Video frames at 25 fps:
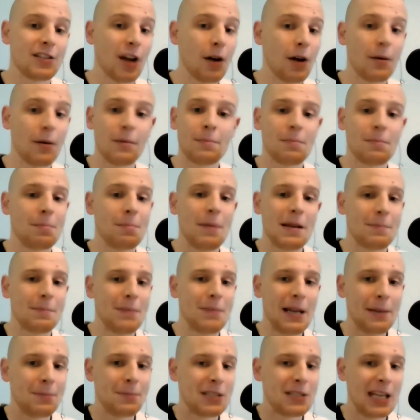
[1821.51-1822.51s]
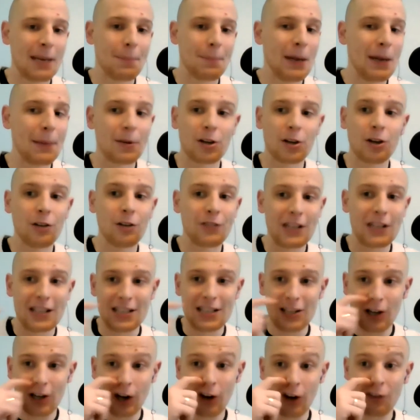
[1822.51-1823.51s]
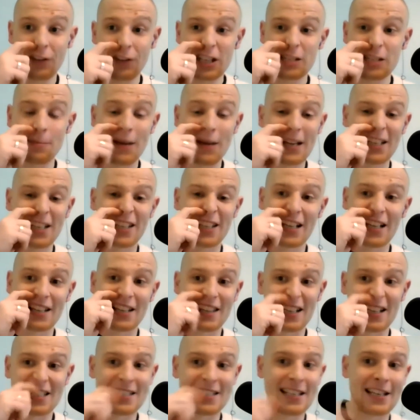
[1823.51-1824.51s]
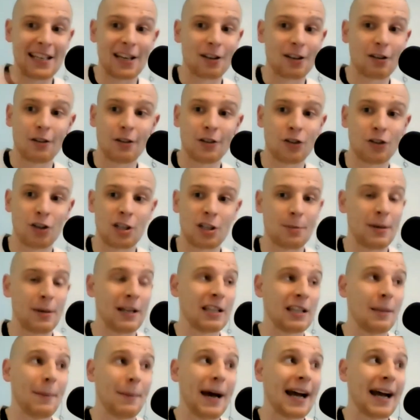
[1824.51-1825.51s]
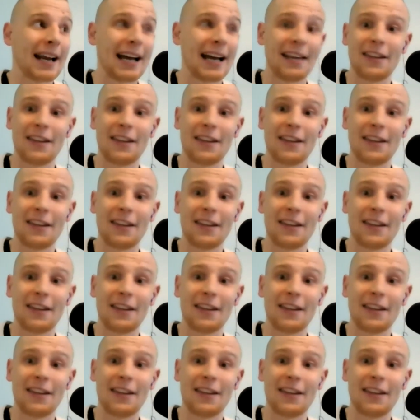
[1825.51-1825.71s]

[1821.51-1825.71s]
People are of this opinion that City are untouchable at the back,